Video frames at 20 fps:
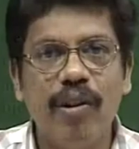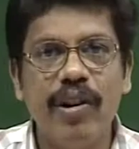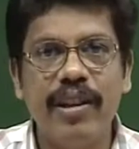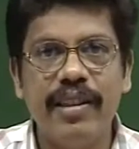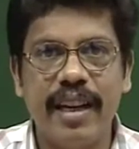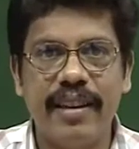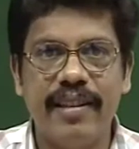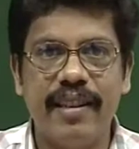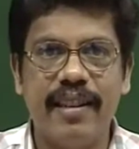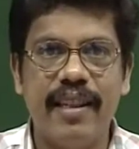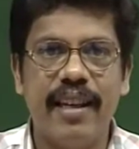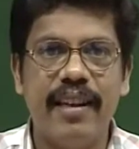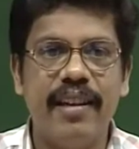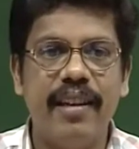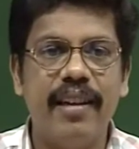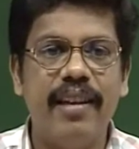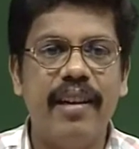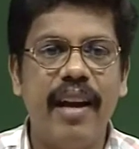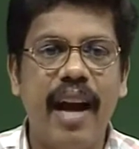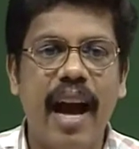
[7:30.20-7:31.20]
is at the
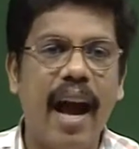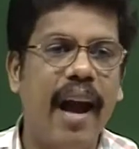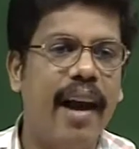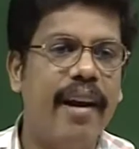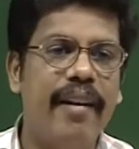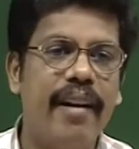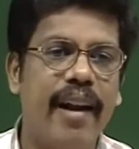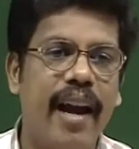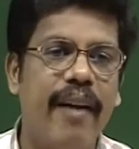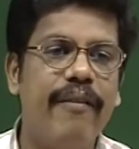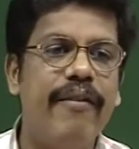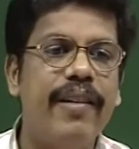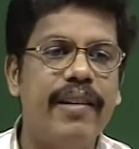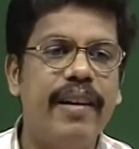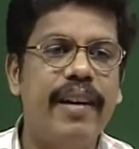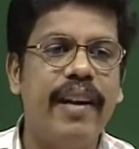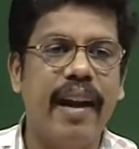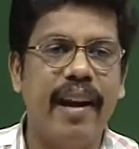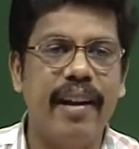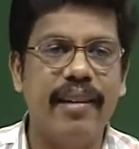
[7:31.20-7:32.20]
center and
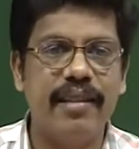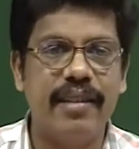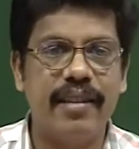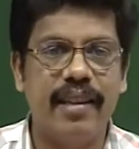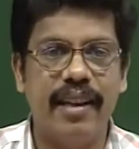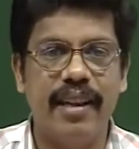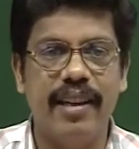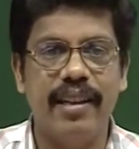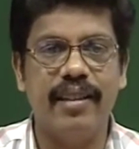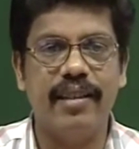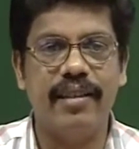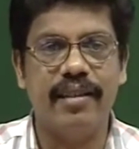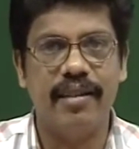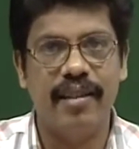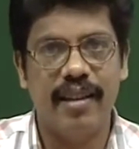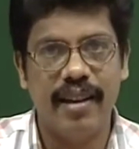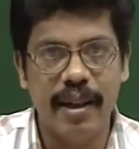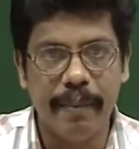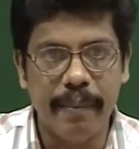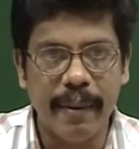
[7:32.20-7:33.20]
everything else is
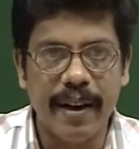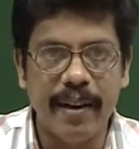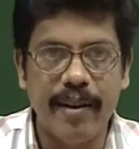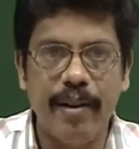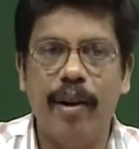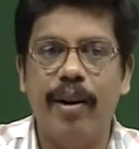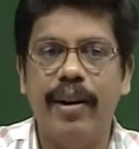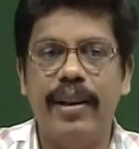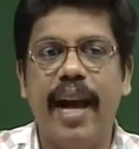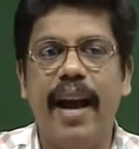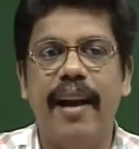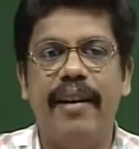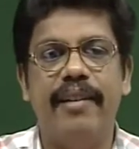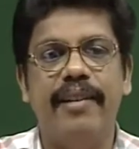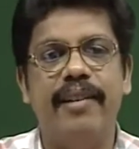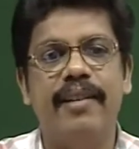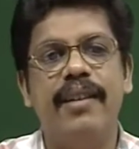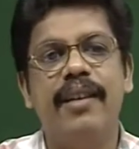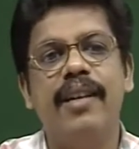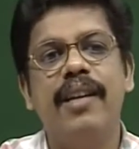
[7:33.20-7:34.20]
dependent on that.
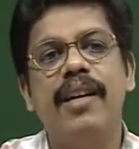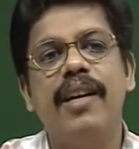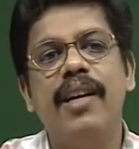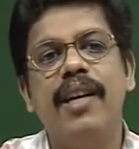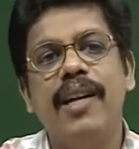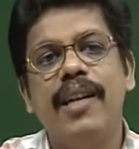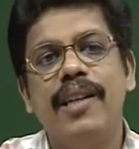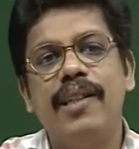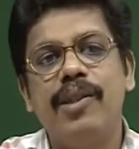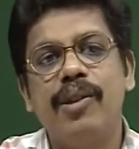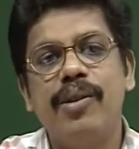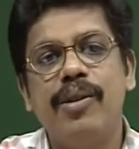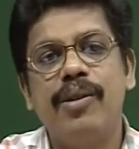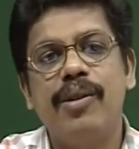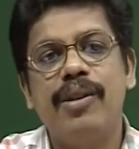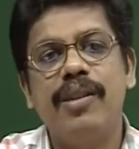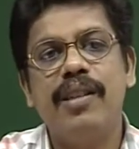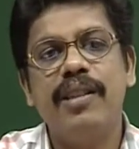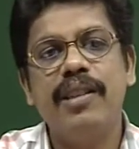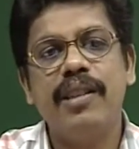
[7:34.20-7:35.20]
So,
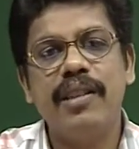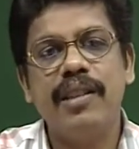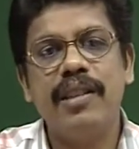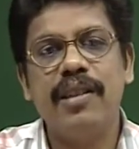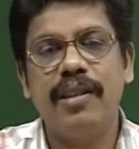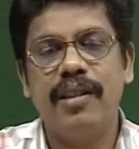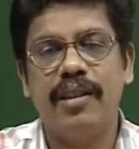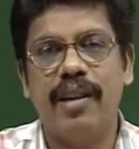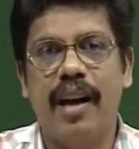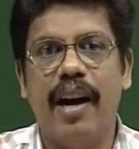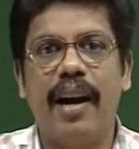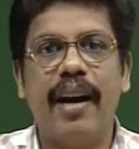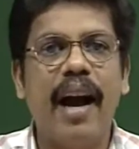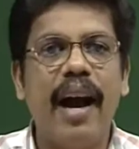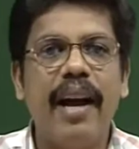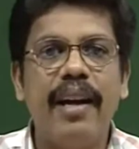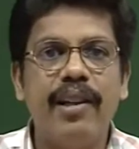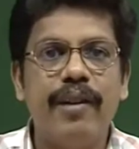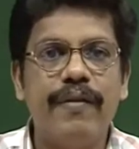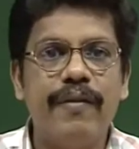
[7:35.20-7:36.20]
this is a
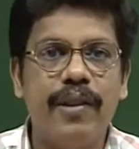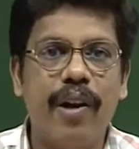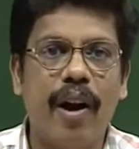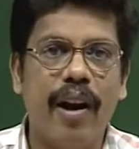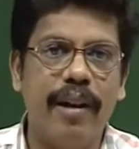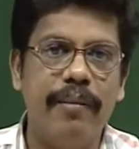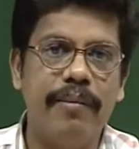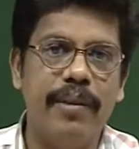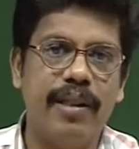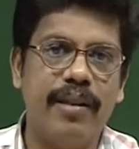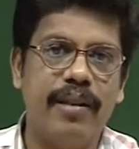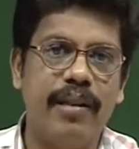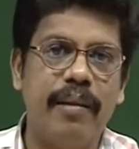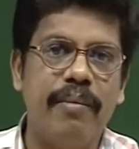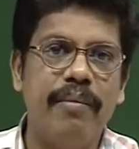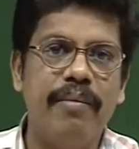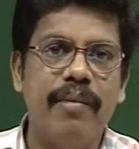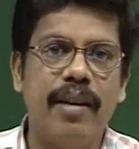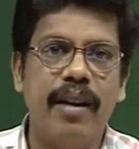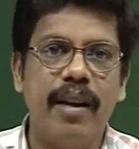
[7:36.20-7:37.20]
kind of
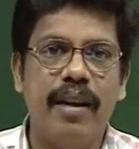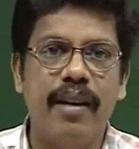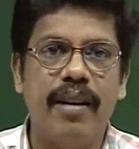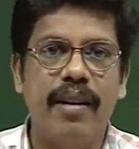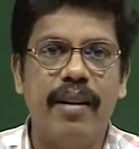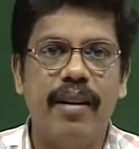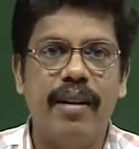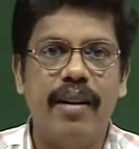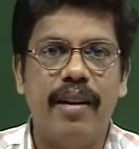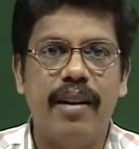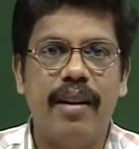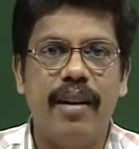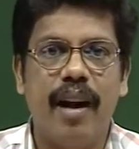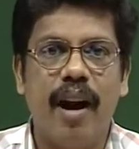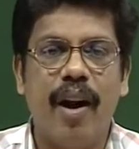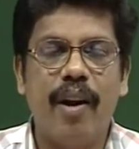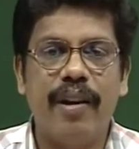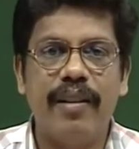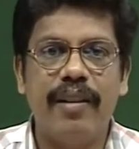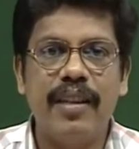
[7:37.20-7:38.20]
solipsism,
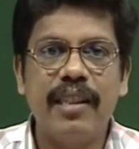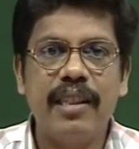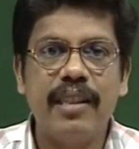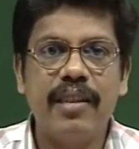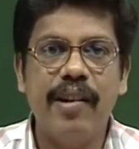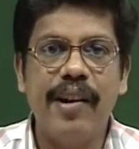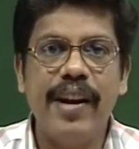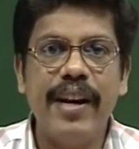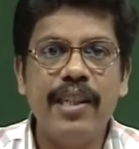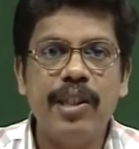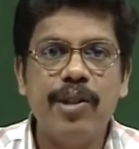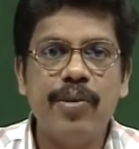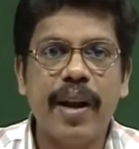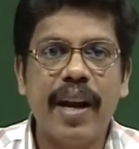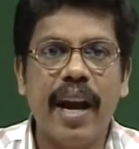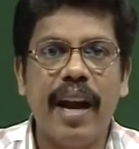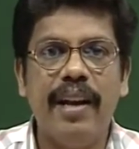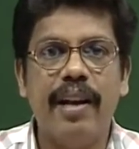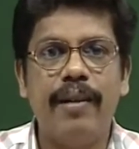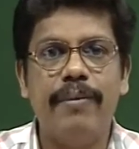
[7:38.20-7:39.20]
or this leads to a
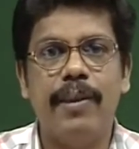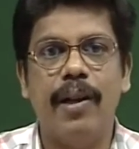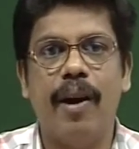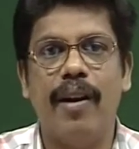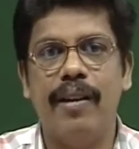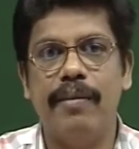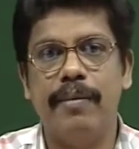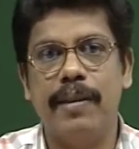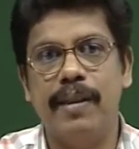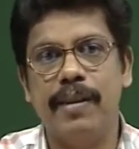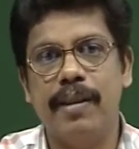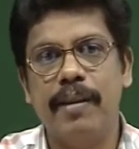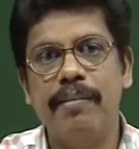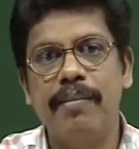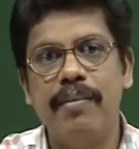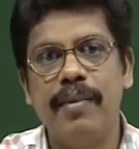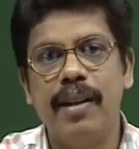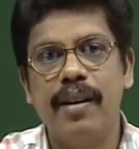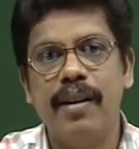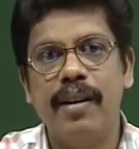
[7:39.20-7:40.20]
kind of
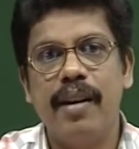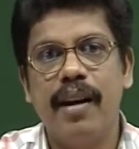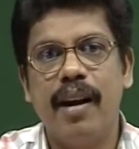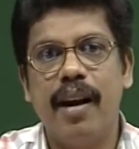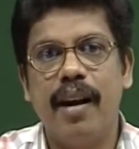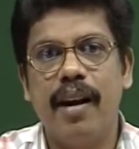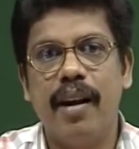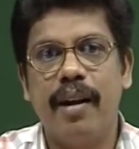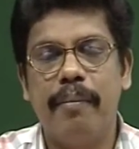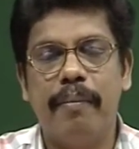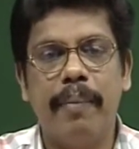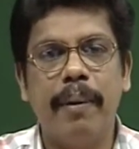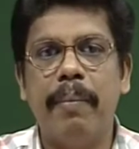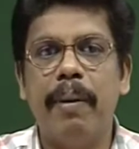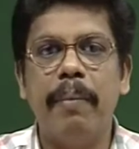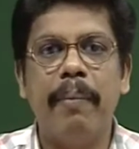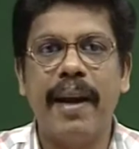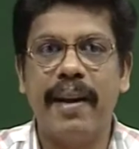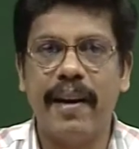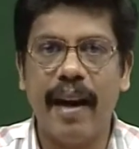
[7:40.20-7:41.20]
solipsism, people
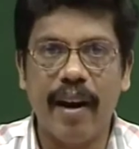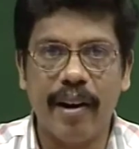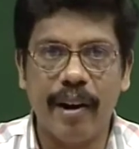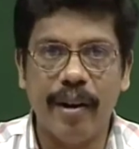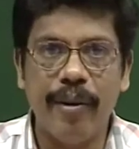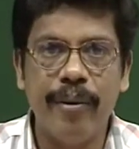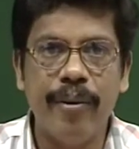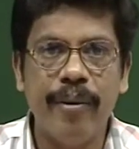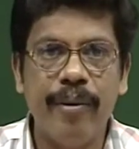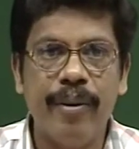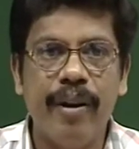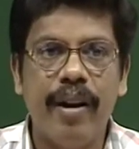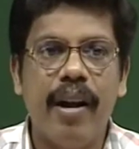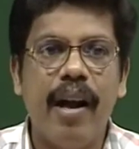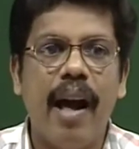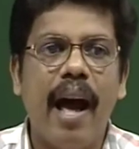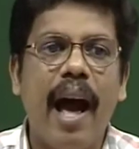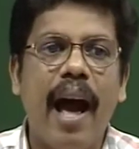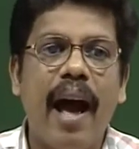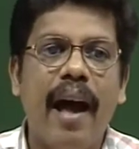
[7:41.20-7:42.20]
might argue,
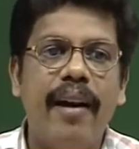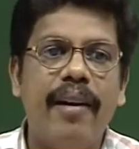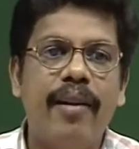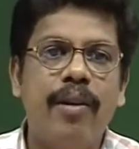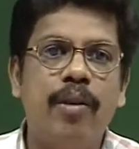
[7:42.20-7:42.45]
and